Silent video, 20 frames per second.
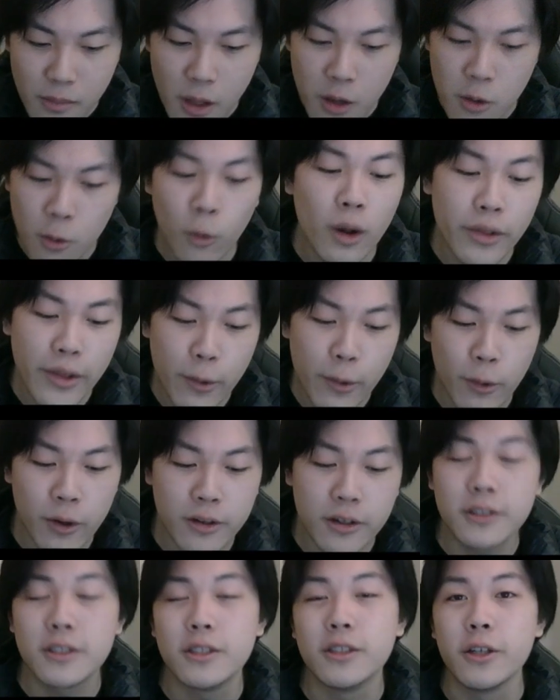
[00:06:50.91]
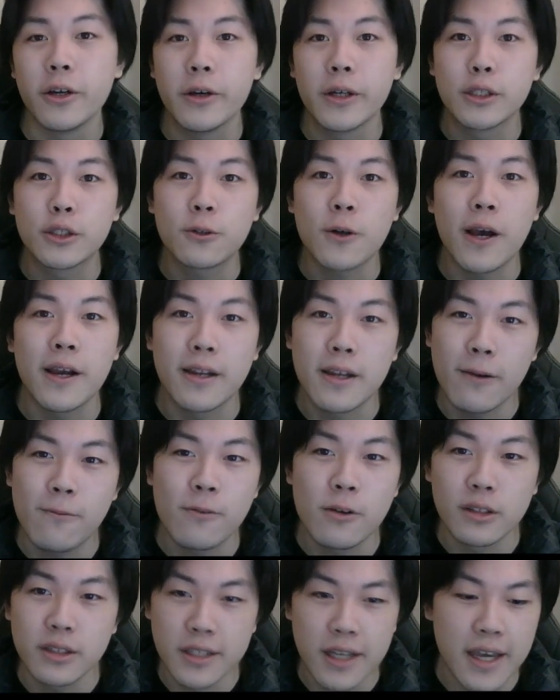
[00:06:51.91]
what they want you to do is try
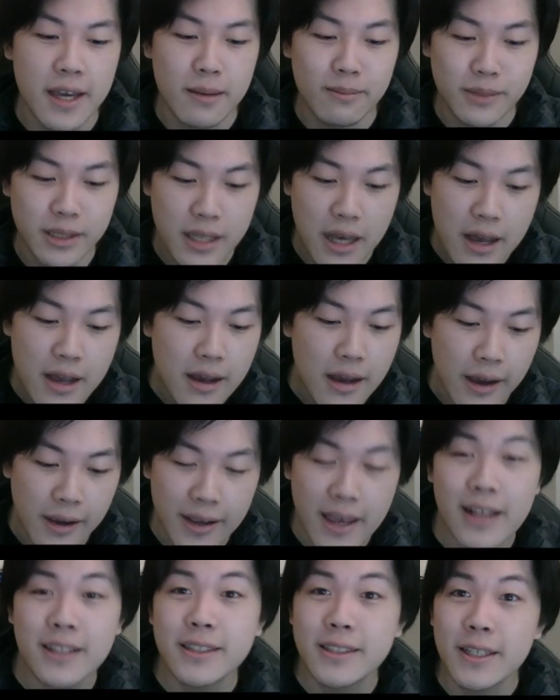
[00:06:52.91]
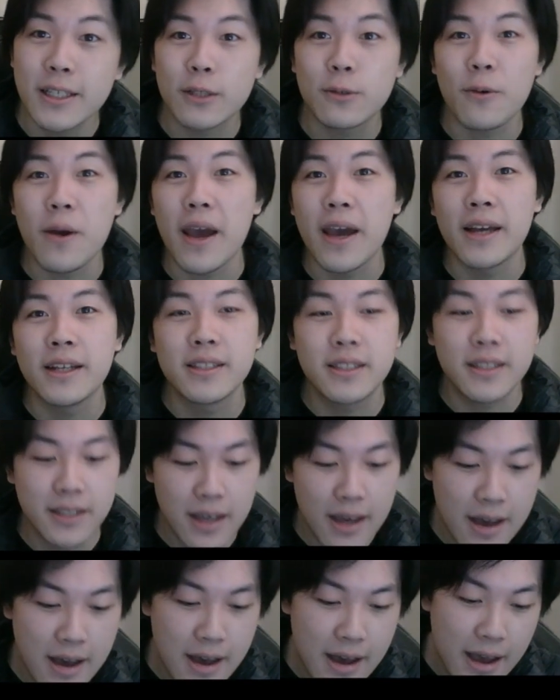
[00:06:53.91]
different teams against these raids.
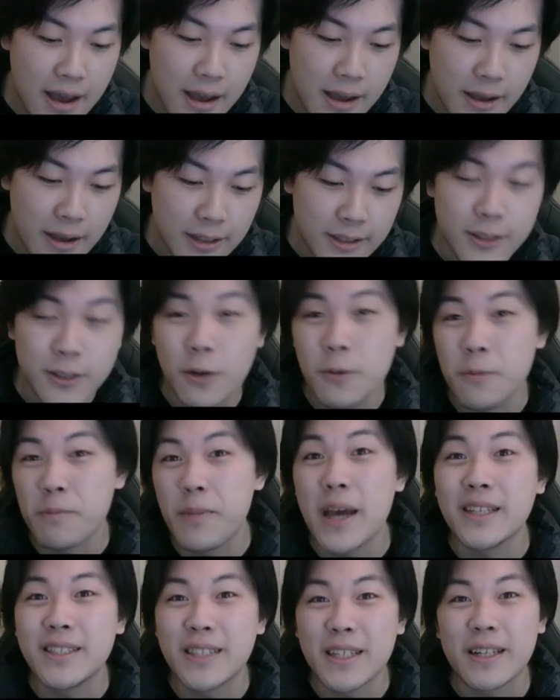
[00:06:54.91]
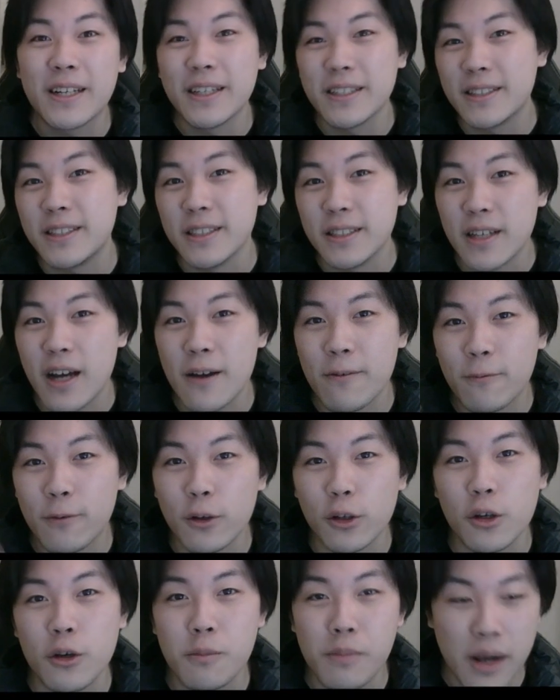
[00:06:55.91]
So basically, it's designed for
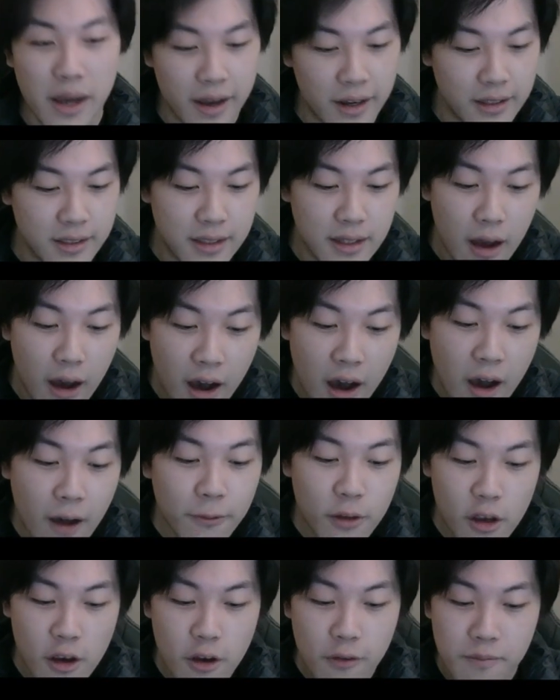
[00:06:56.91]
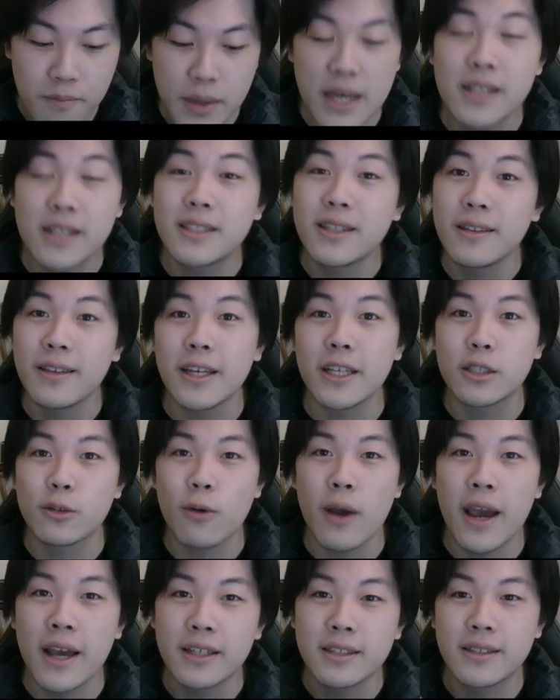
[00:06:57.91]
new players. After you've beaten these
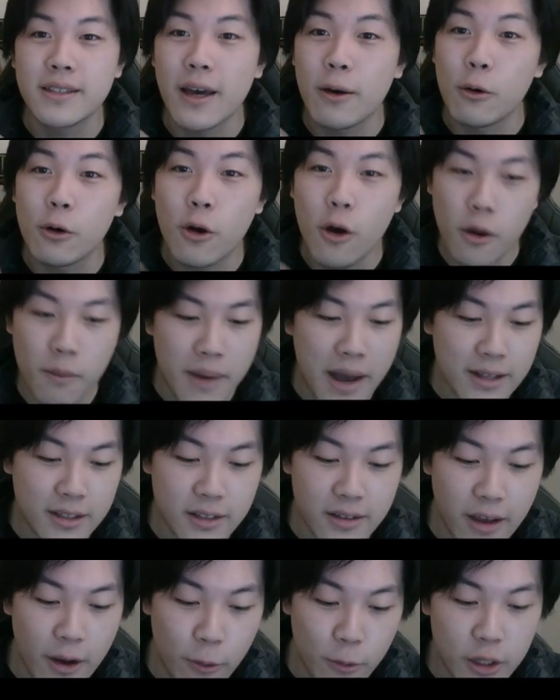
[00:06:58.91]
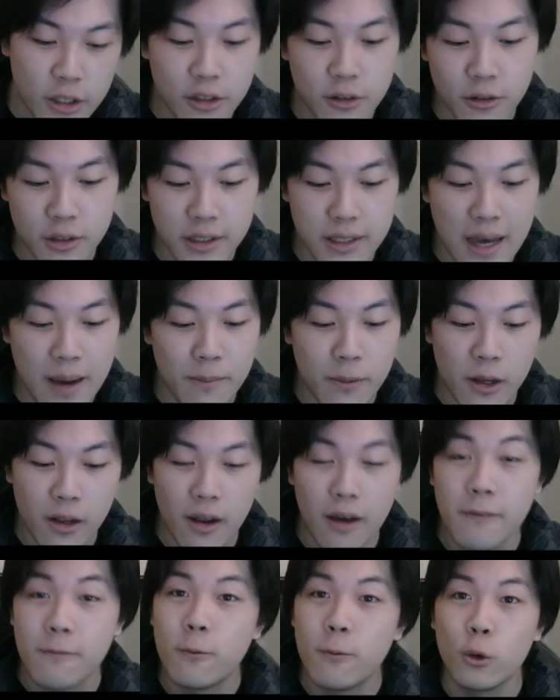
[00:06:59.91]
raids, they will go back to their original stamina,
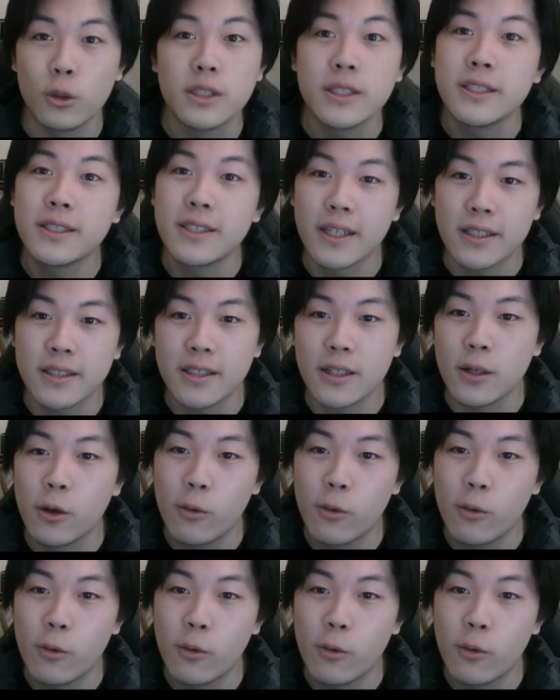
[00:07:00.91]
like 40, 60, or